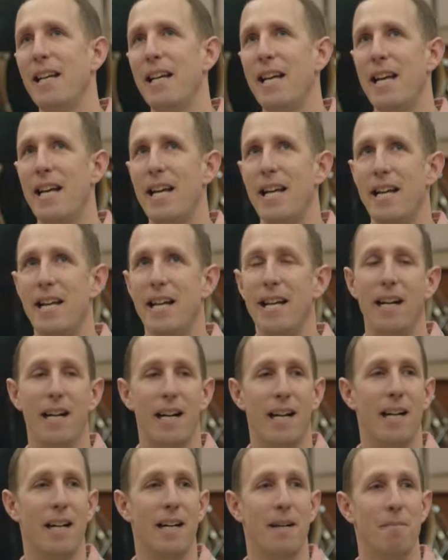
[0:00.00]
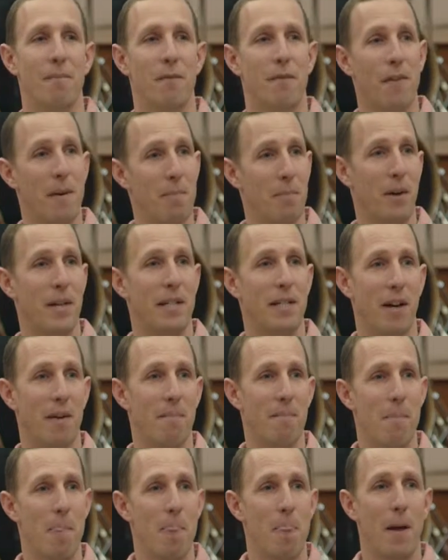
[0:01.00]
in February
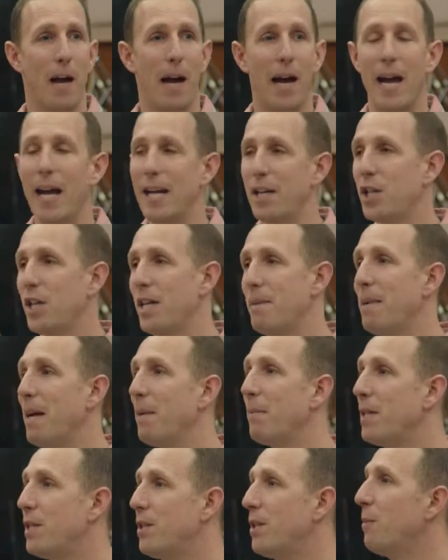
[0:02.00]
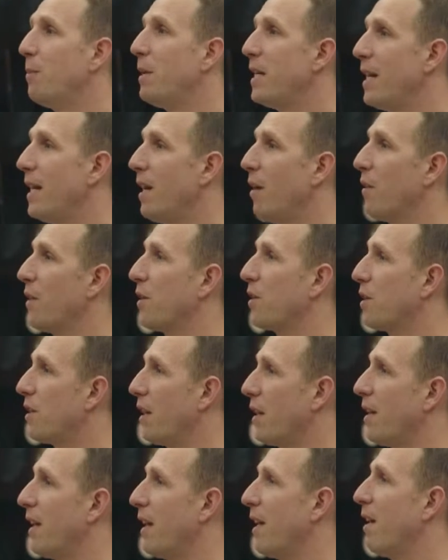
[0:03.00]
time at HTB, and we did it on a
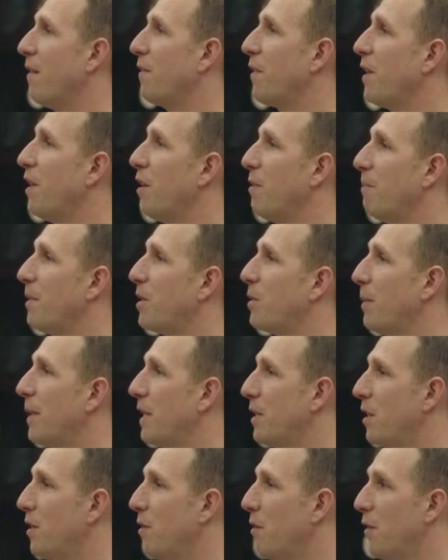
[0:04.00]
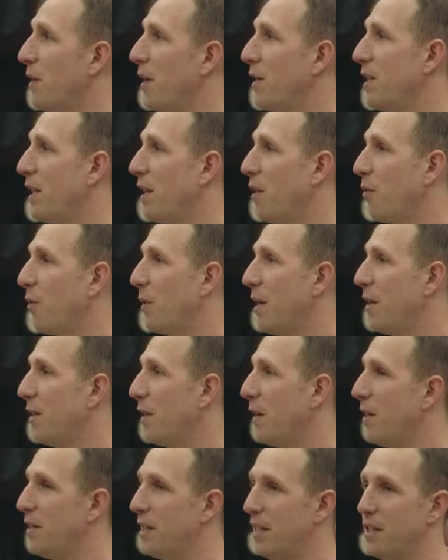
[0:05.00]
Sunday afternoon between 2:30 and
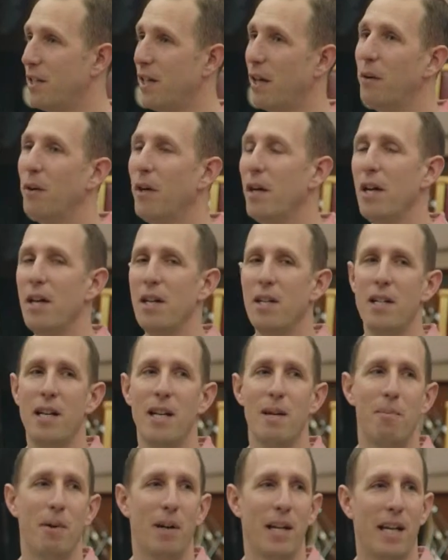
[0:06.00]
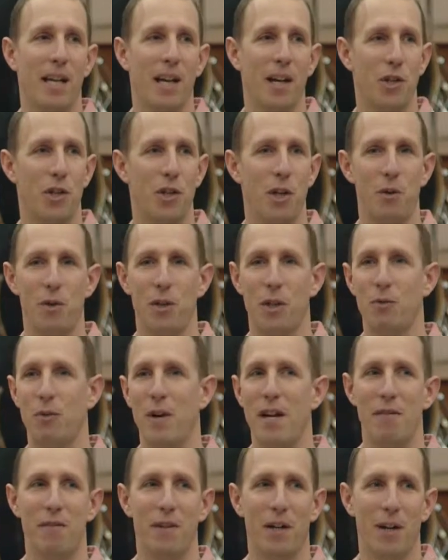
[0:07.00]
3:30, so deliberately kind of chose a
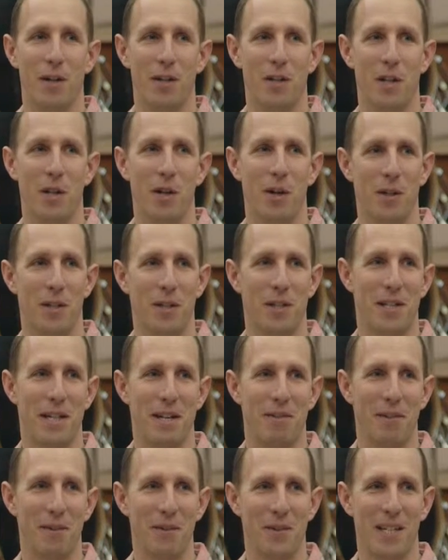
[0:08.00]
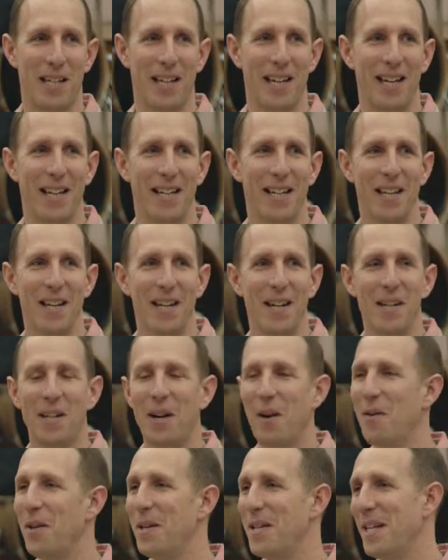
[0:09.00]
graveyard slot to see if it was going to
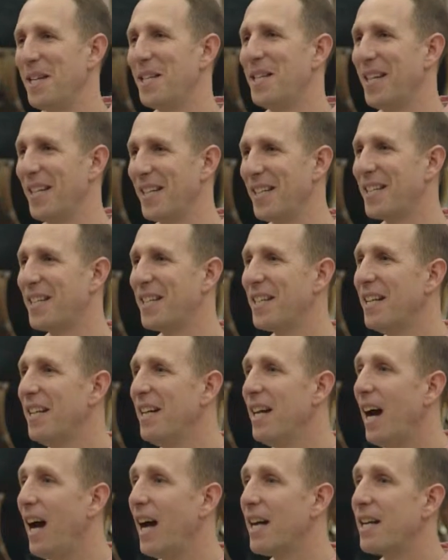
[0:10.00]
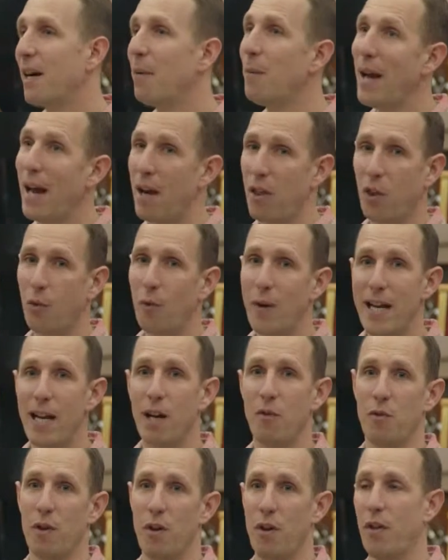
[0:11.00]
go the distance. And we had
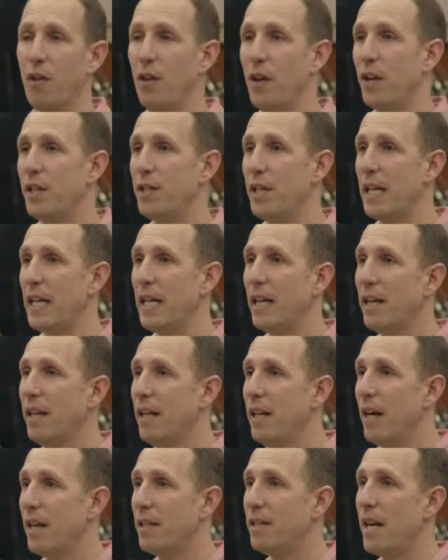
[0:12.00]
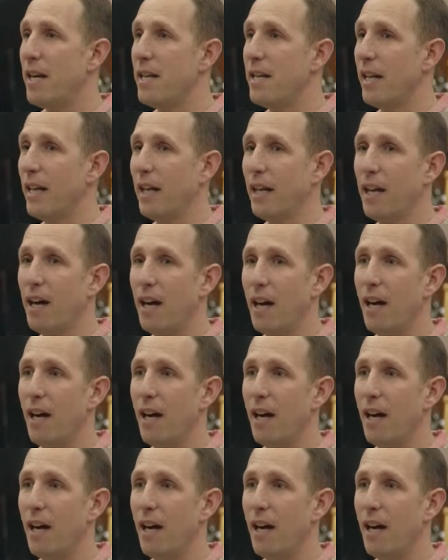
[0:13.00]
330 attending